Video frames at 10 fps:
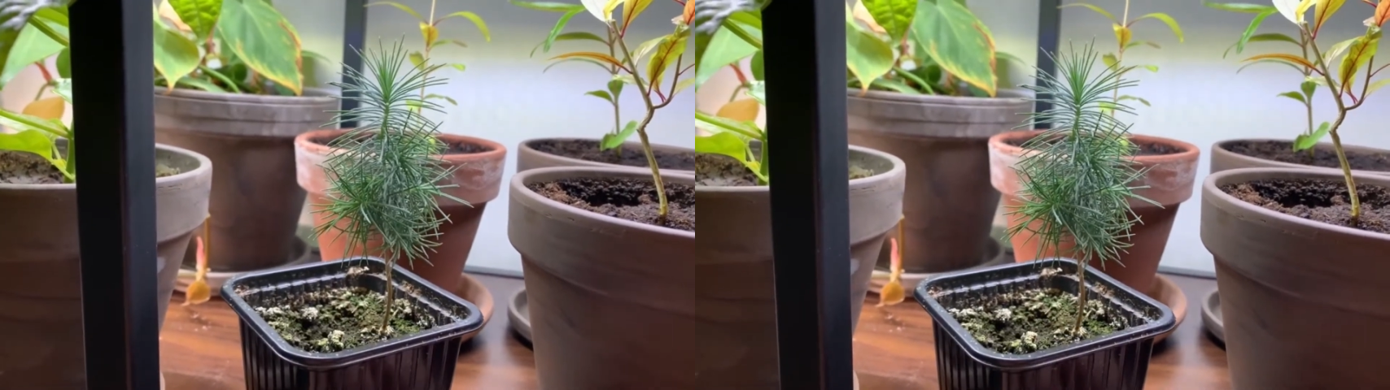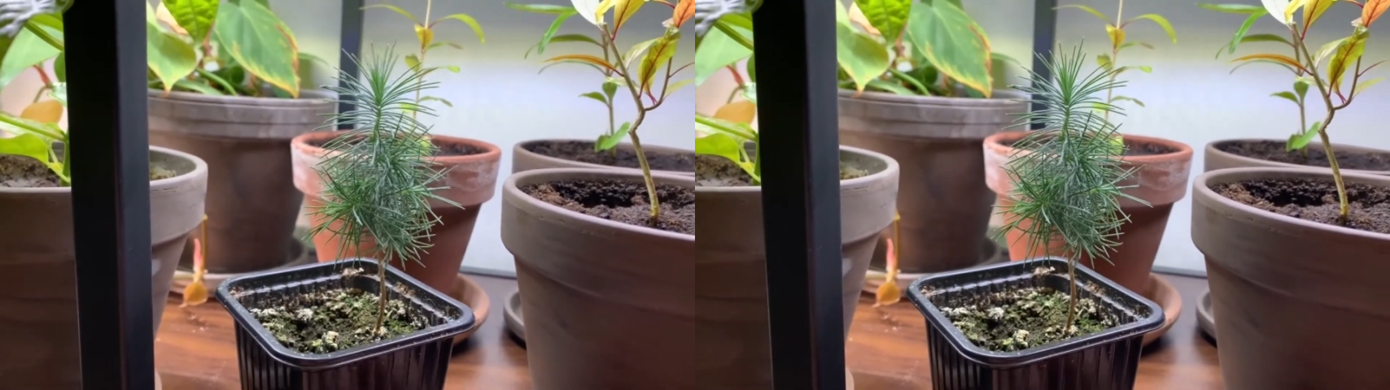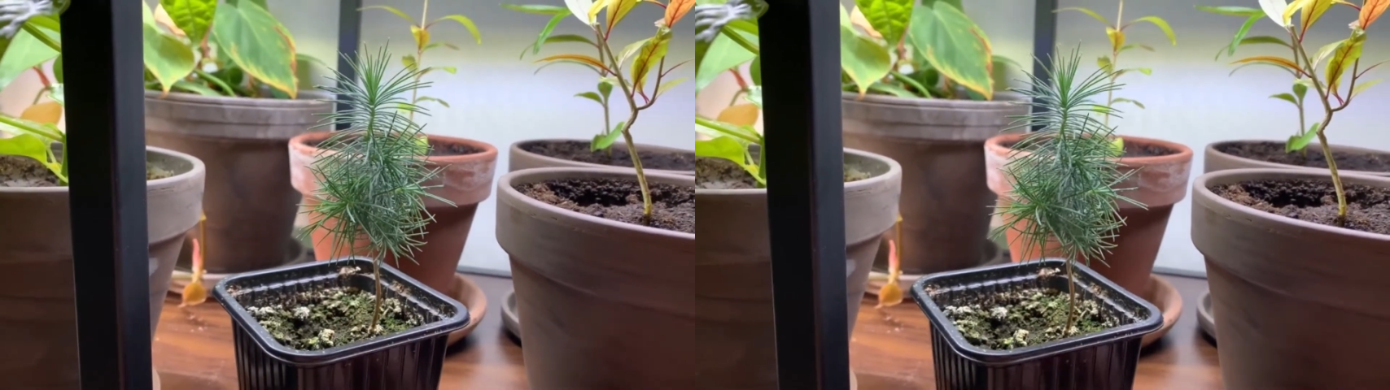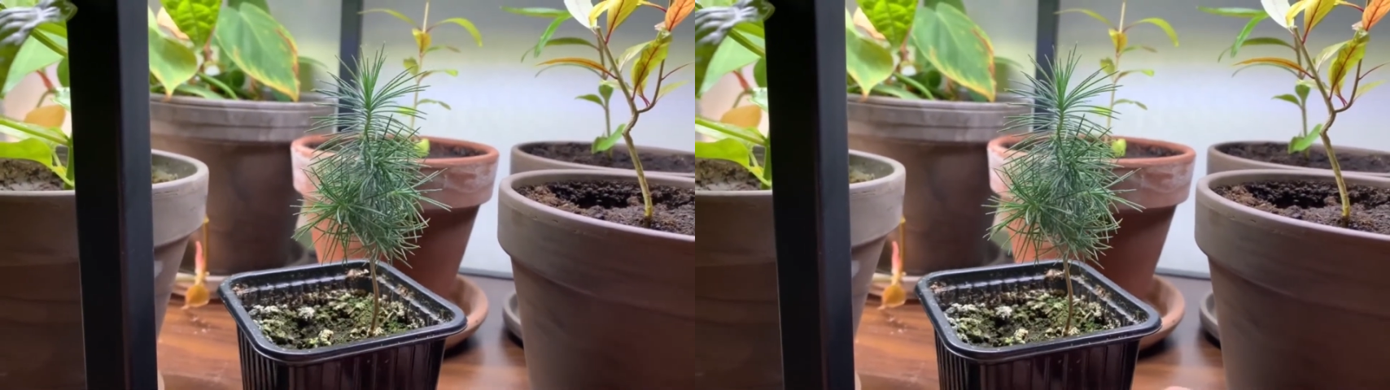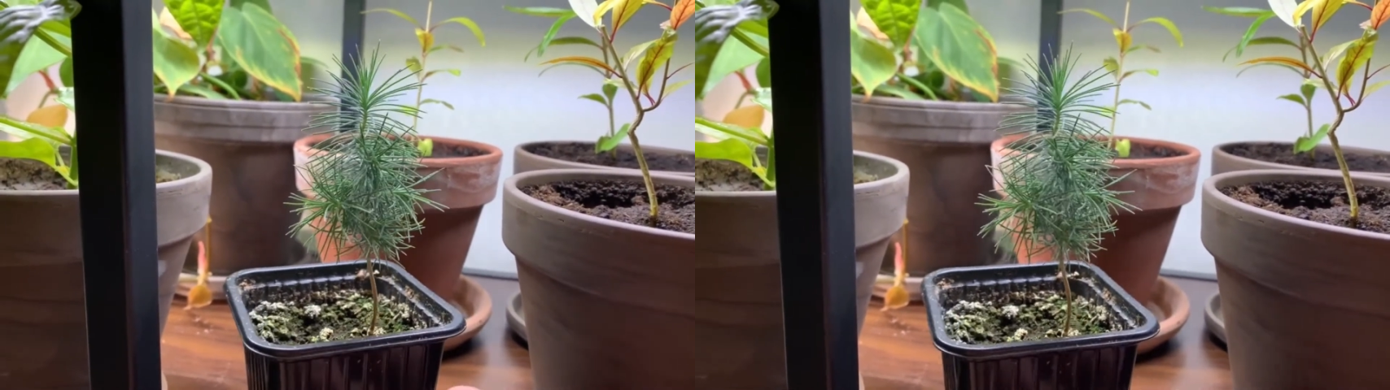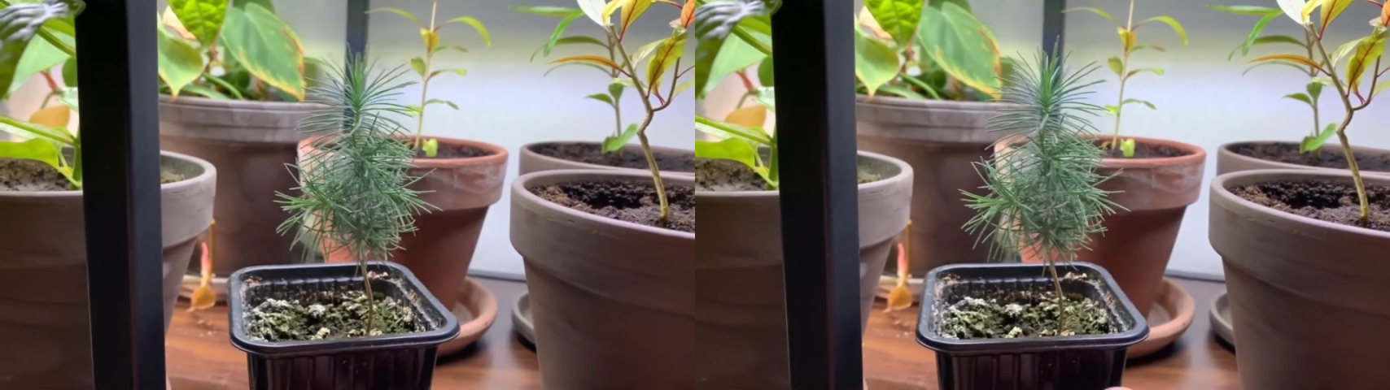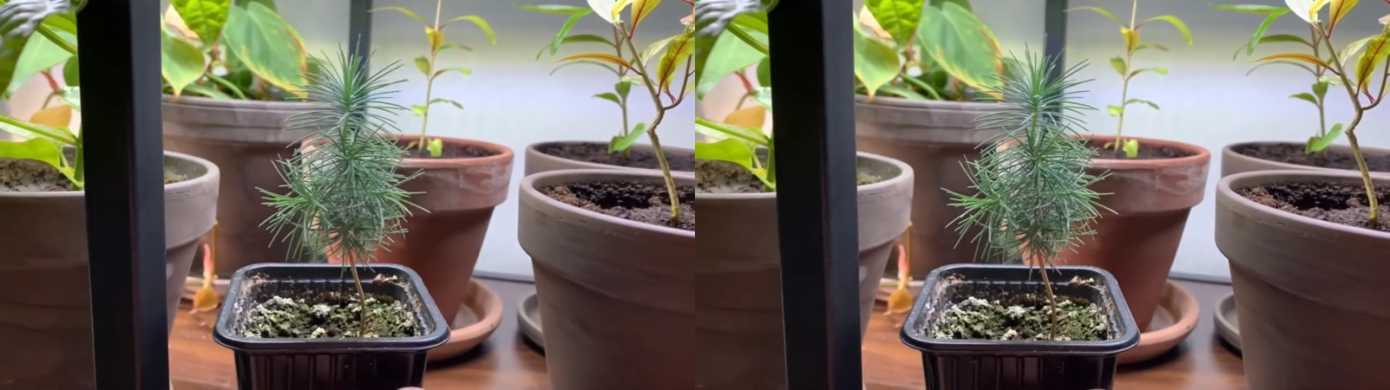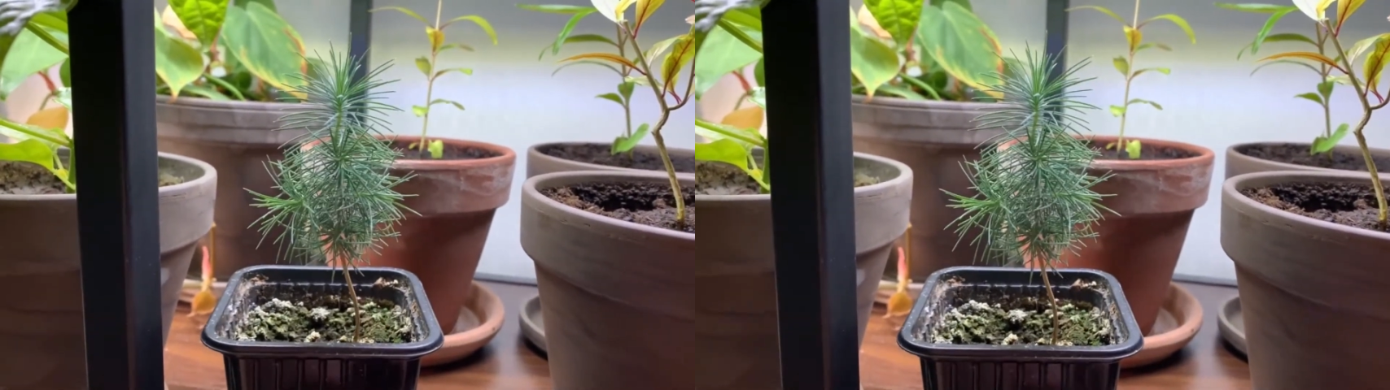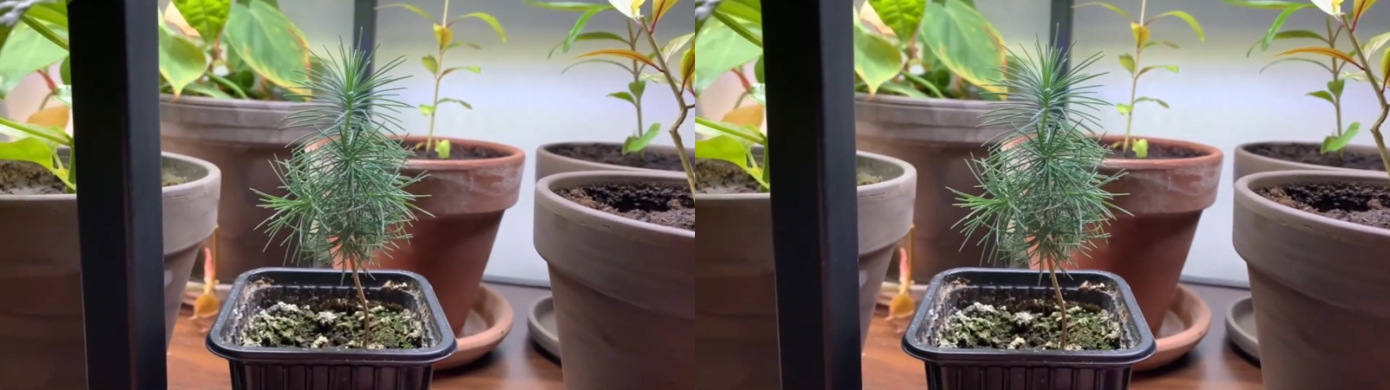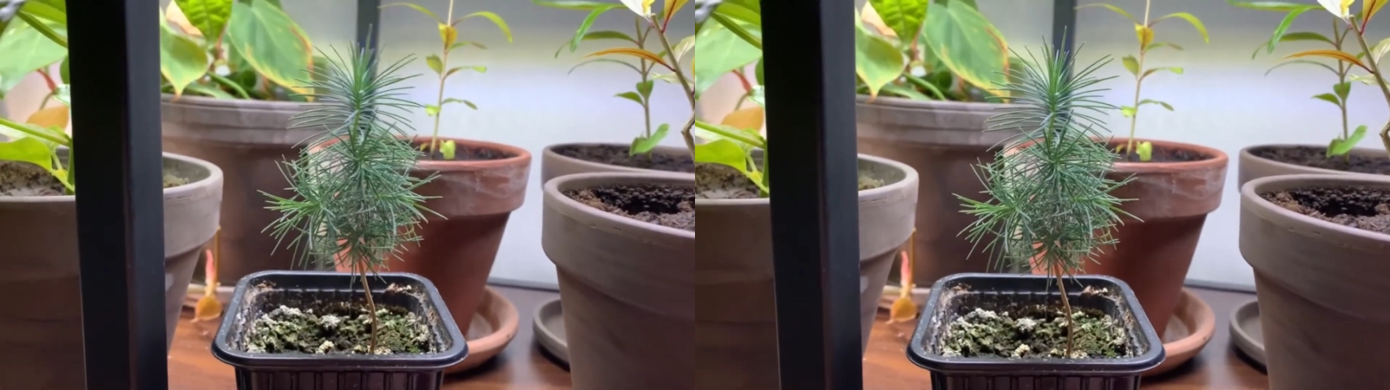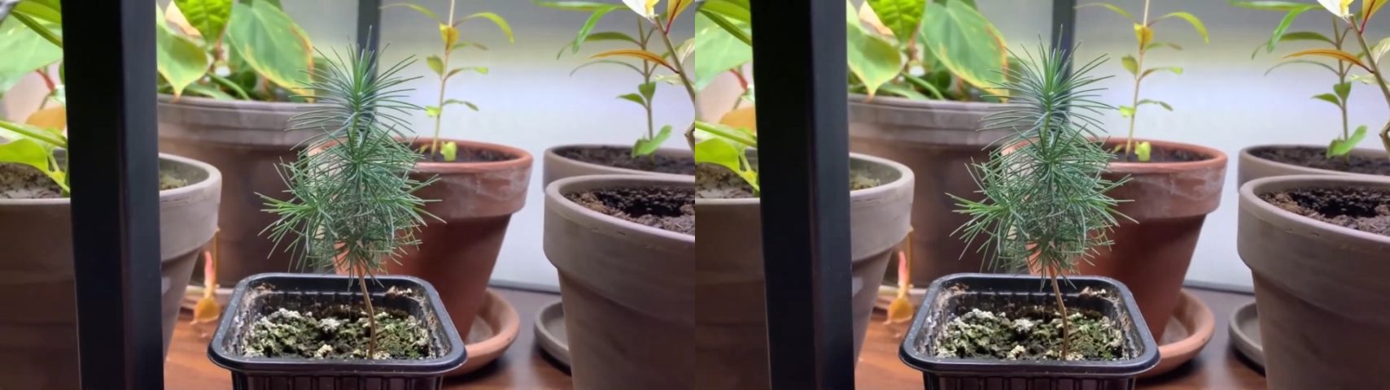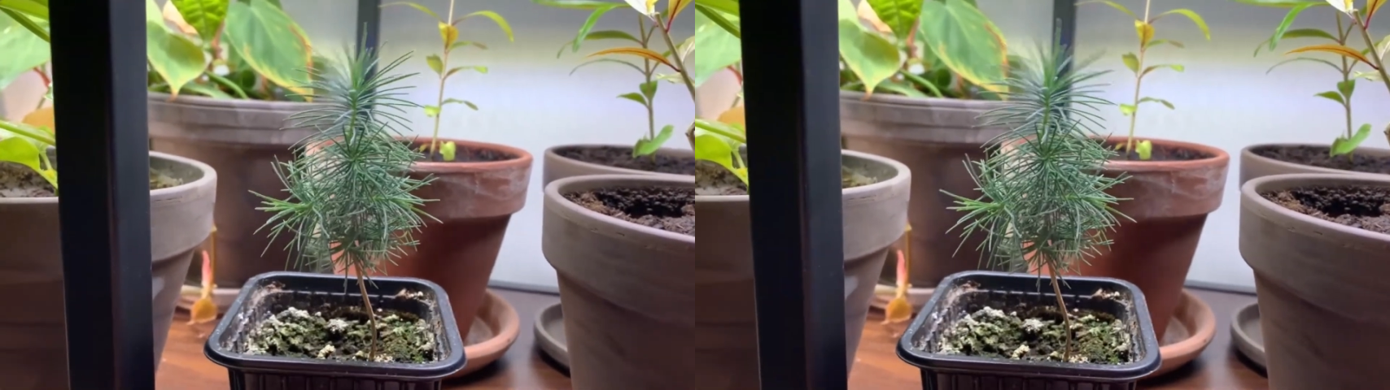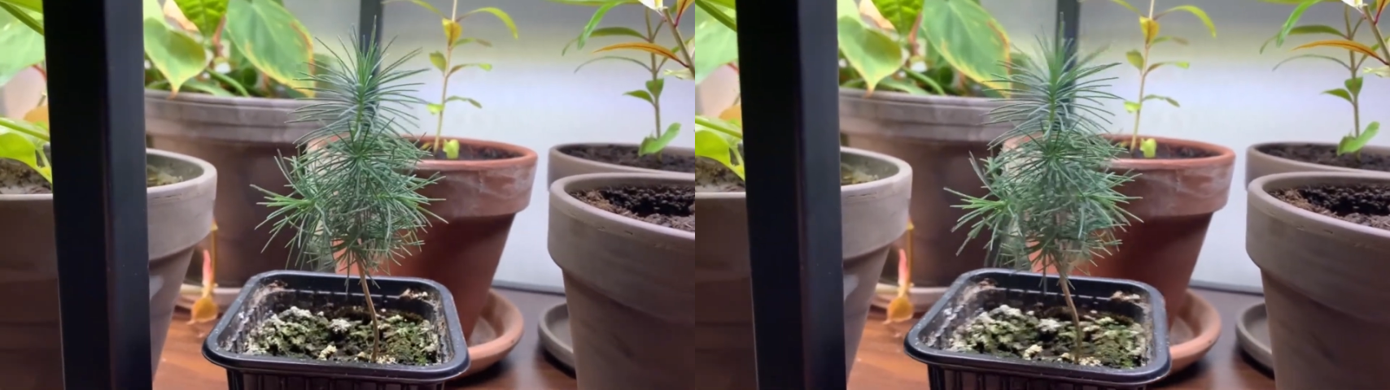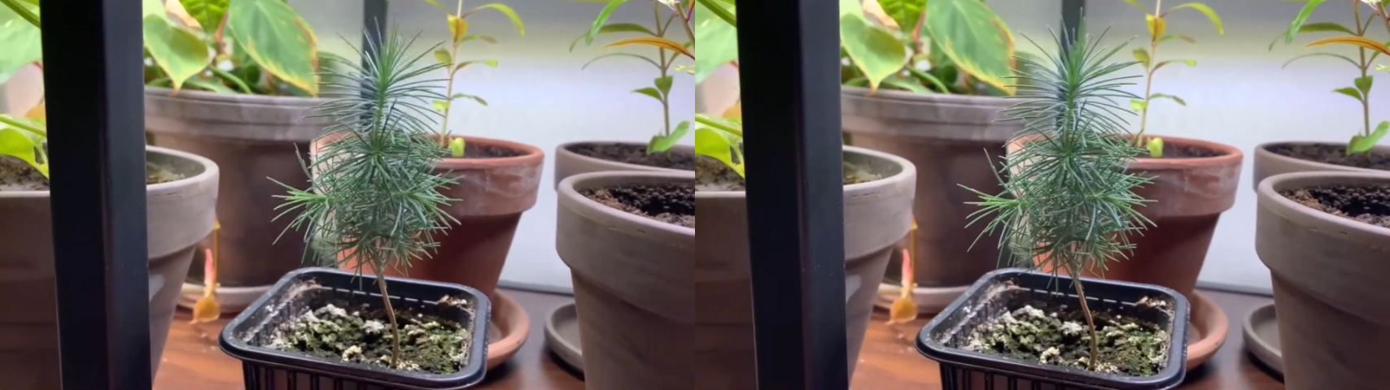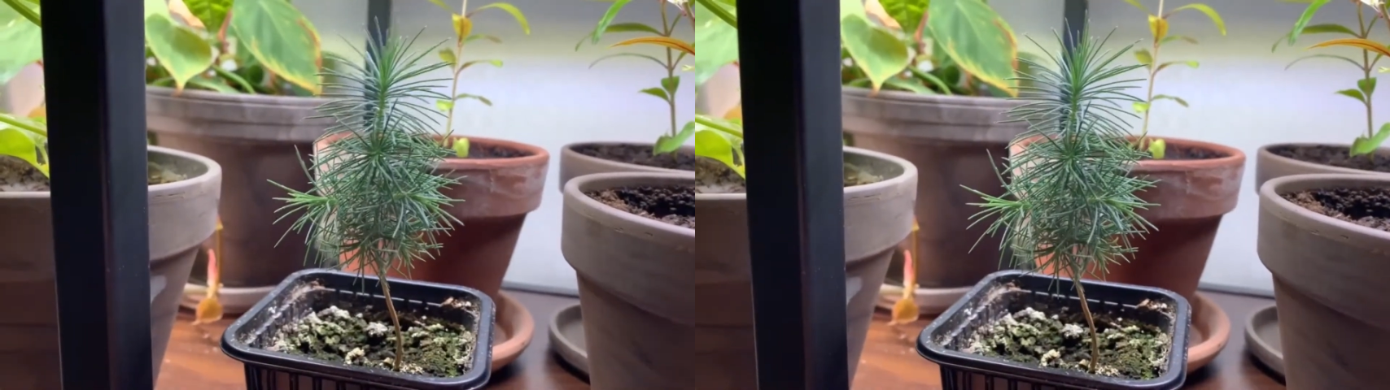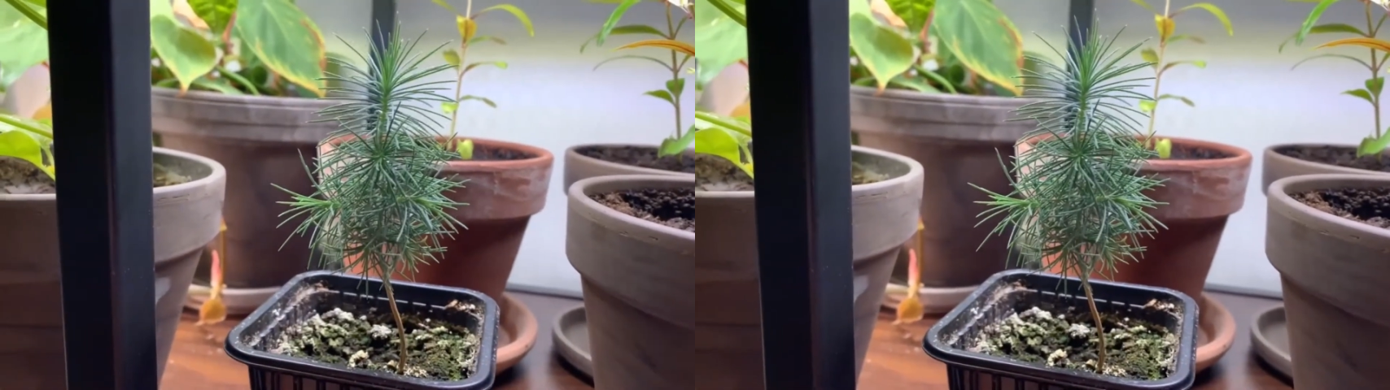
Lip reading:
[unreadable: no face in view]